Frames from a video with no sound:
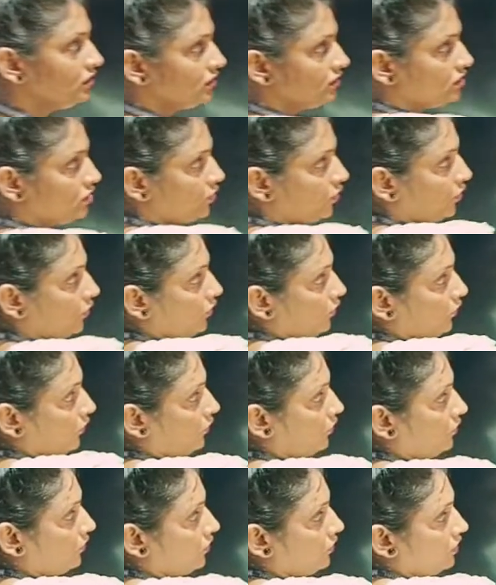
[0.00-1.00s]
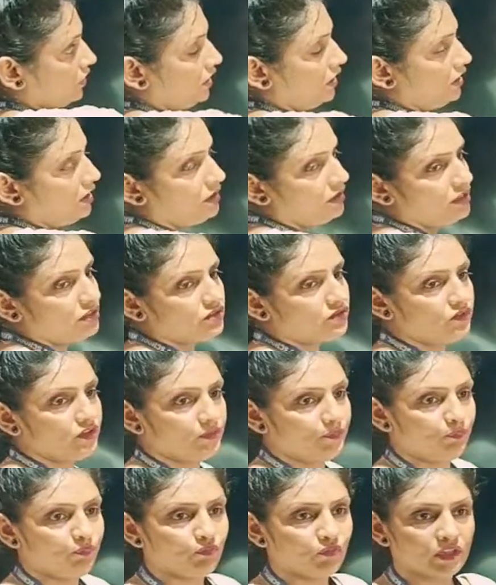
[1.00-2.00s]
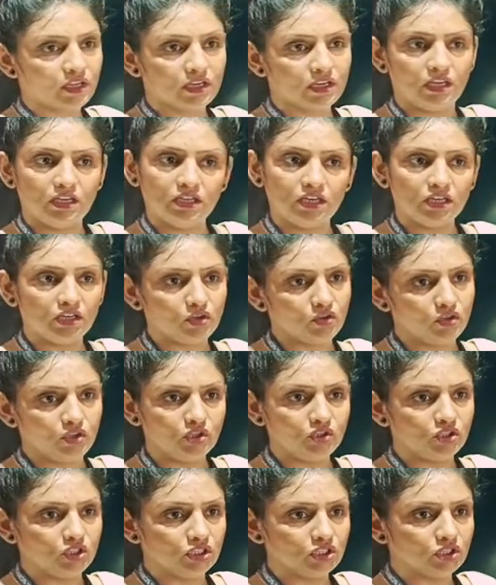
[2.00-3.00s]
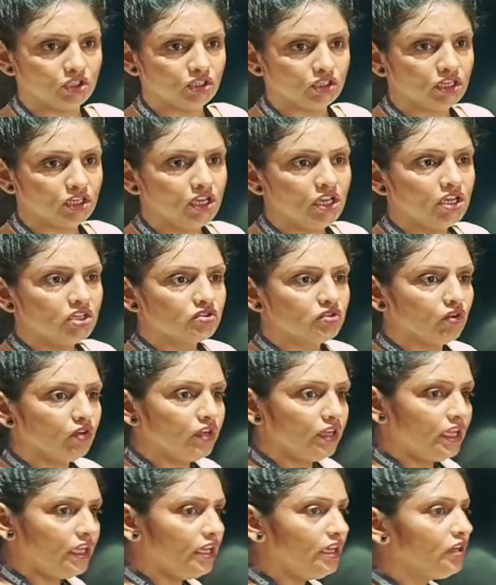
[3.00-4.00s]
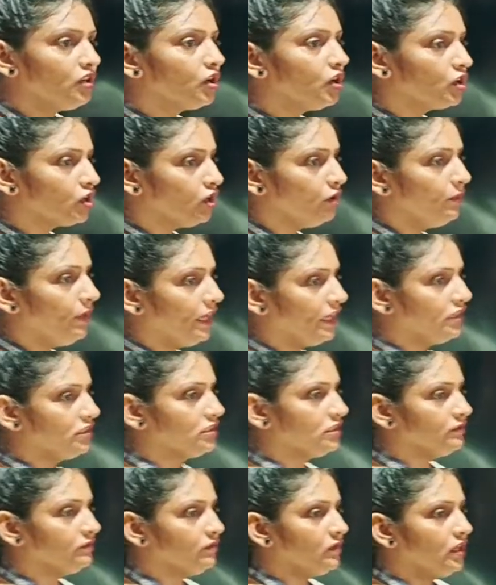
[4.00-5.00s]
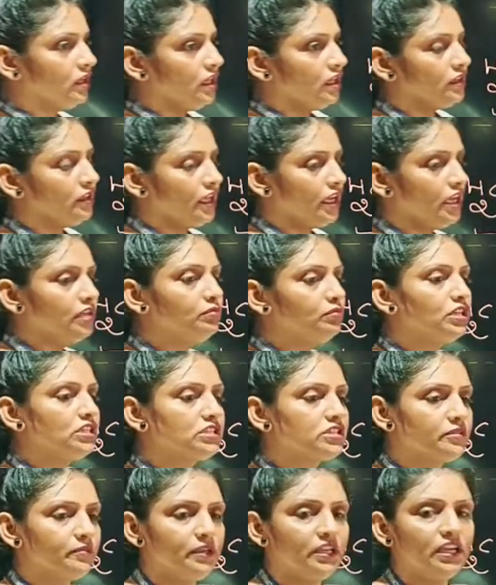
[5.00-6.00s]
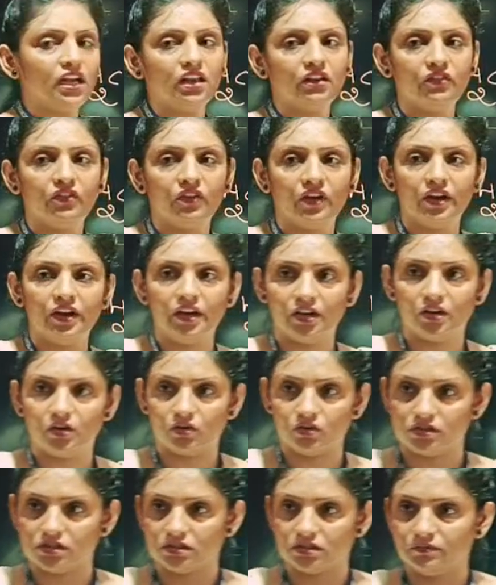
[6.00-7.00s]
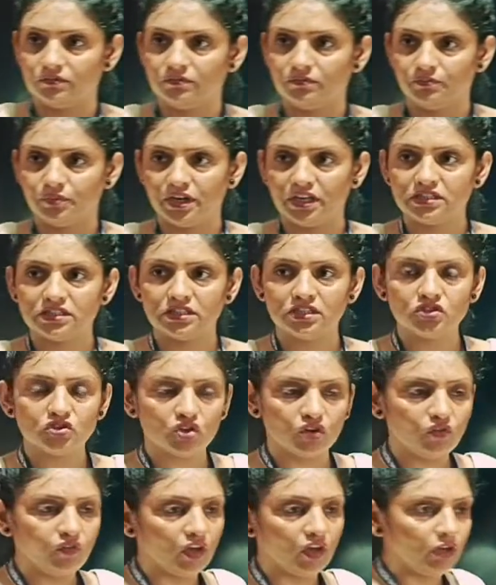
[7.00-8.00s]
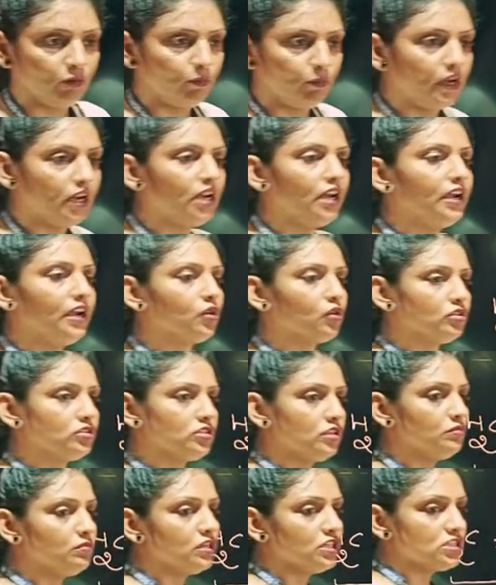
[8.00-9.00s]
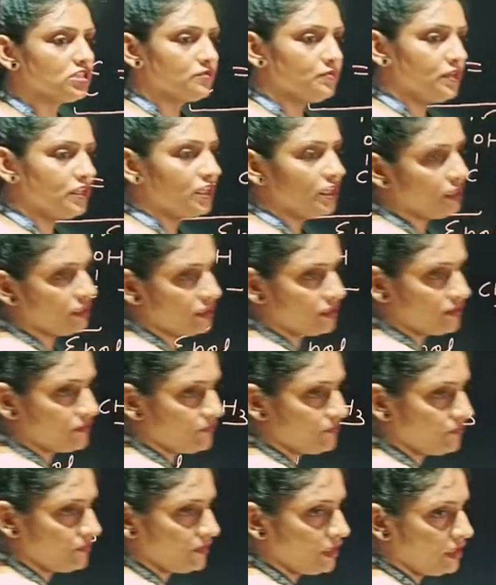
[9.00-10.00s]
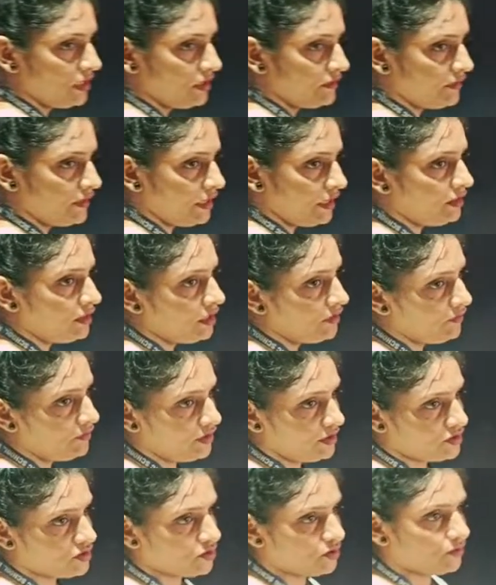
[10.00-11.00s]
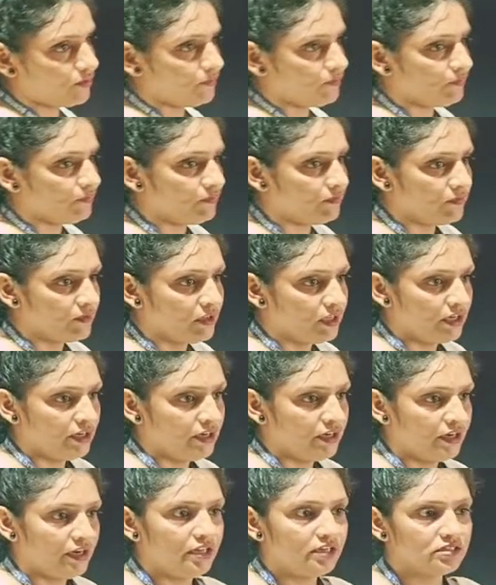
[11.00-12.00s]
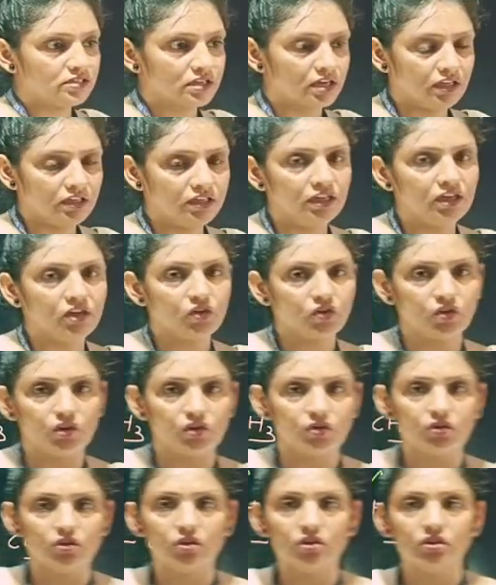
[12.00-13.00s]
show in this way. Clear to you or not? So in tautomerism, there must be alpha hydrogen. Presence of alpha hydrogen must be there. Then they will show. It is clear to you